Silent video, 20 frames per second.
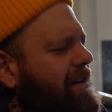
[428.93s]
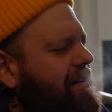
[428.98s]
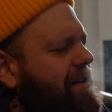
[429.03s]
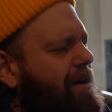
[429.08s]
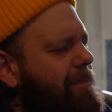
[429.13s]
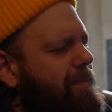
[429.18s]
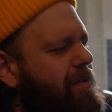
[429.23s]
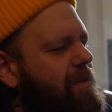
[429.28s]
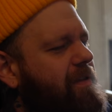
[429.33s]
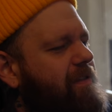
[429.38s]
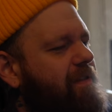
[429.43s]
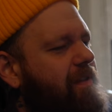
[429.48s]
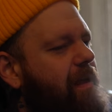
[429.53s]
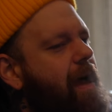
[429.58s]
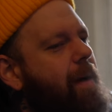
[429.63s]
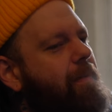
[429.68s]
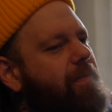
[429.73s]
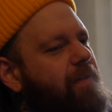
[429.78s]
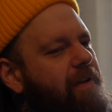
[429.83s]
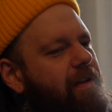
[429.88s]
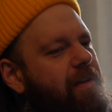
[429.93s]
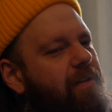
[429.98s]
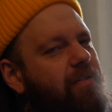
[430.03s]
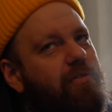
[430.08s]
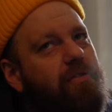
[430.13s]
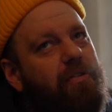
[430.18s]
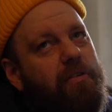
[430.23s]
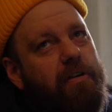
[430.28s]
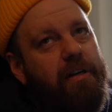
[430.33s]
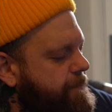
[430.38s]
A couple of slaps at
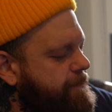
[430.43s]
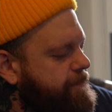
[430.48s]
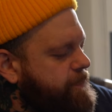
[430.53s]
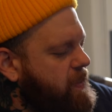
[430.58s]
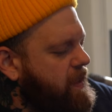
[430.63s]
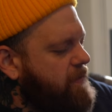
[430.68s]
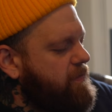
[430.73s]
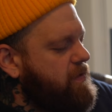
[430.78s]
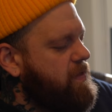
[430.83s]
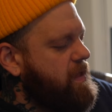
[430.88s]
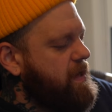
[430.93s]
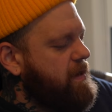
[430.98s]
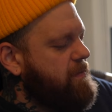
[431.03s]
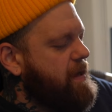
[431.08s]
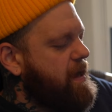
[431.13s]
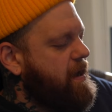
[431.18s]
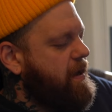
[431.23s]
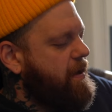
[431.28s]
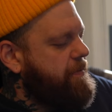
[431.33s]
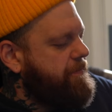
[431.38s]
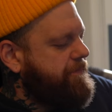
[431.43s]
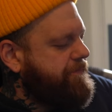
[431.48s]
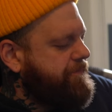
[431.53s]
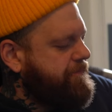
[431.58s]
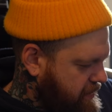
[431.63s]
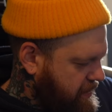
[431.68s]
history. If you think about it,